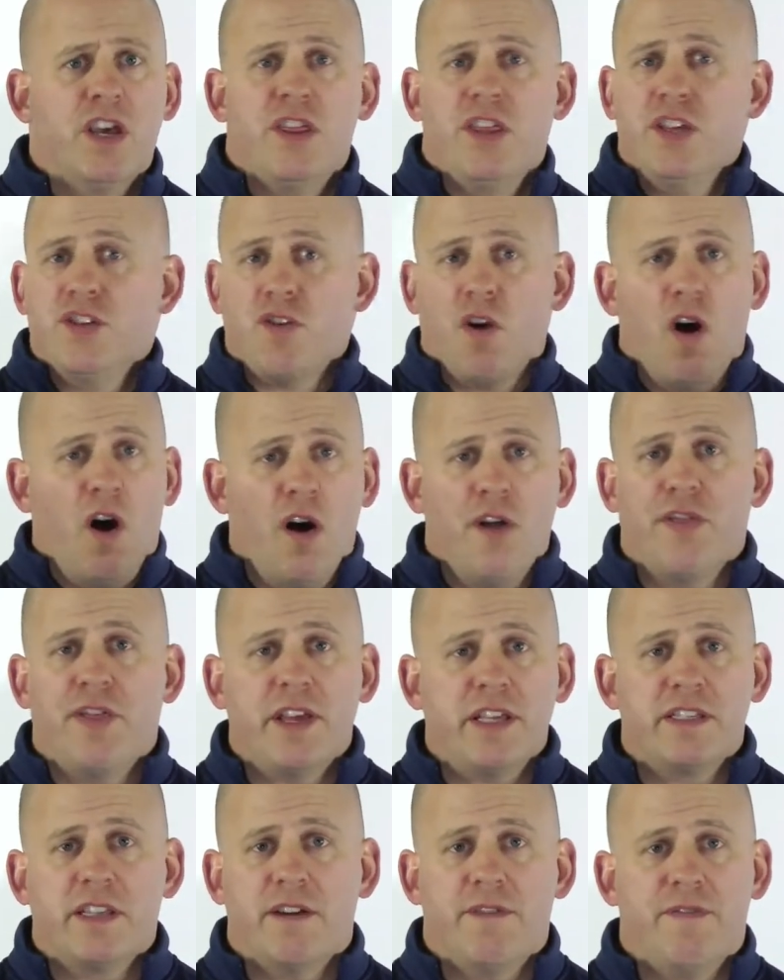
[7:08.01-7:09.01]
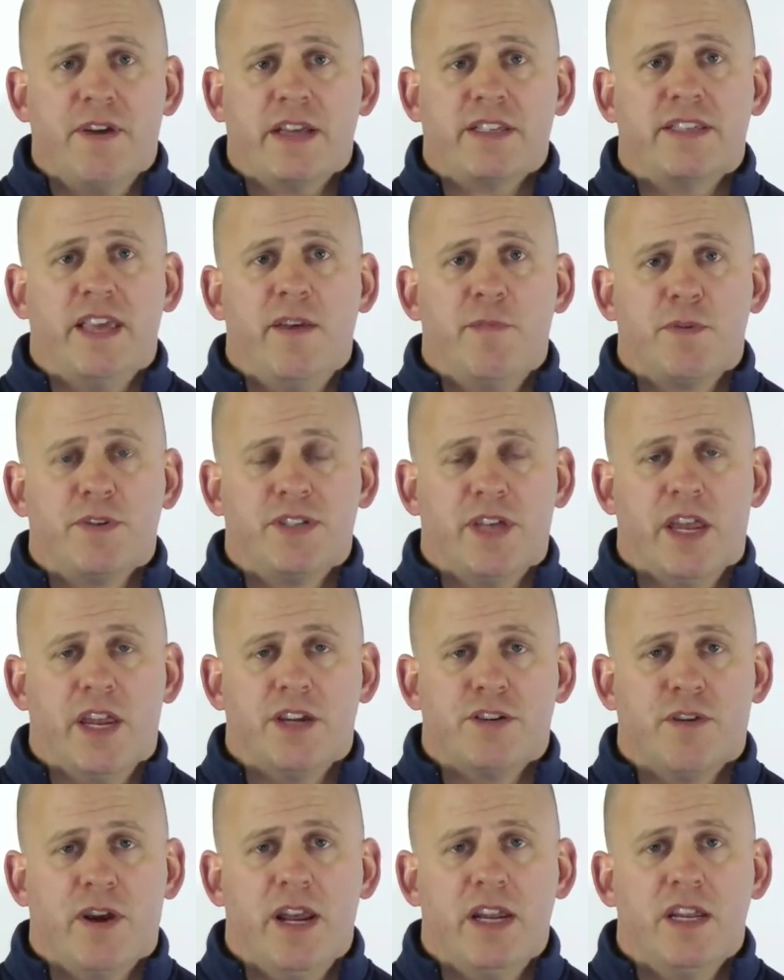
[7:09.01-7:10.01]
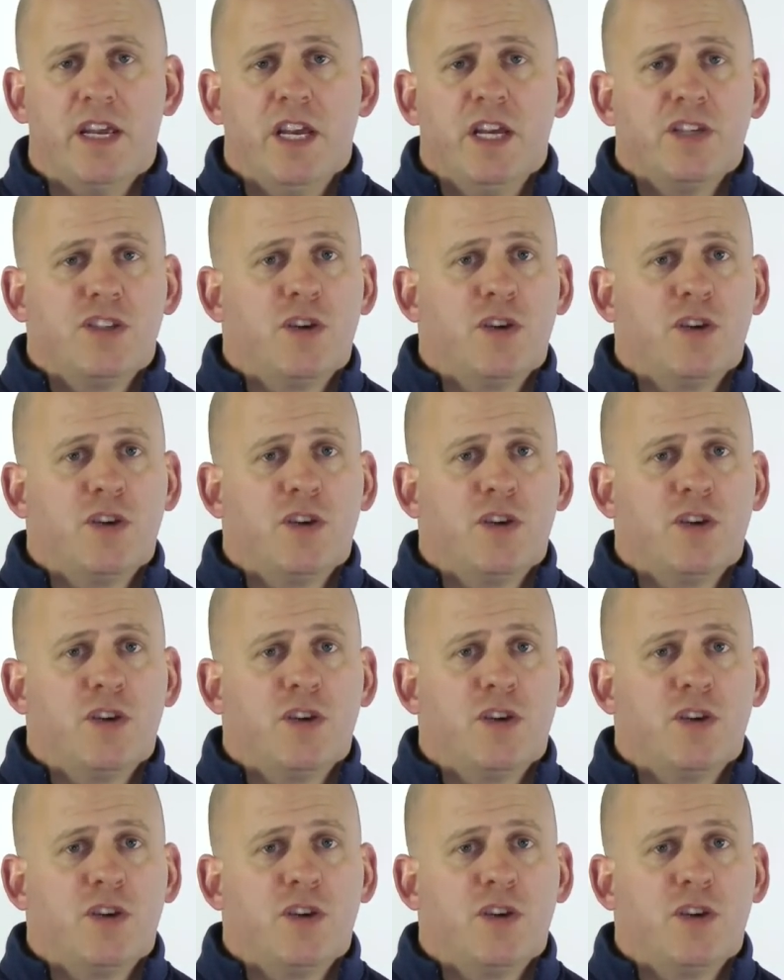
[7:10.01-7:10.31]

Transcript: These are all things that affect save percentage, right?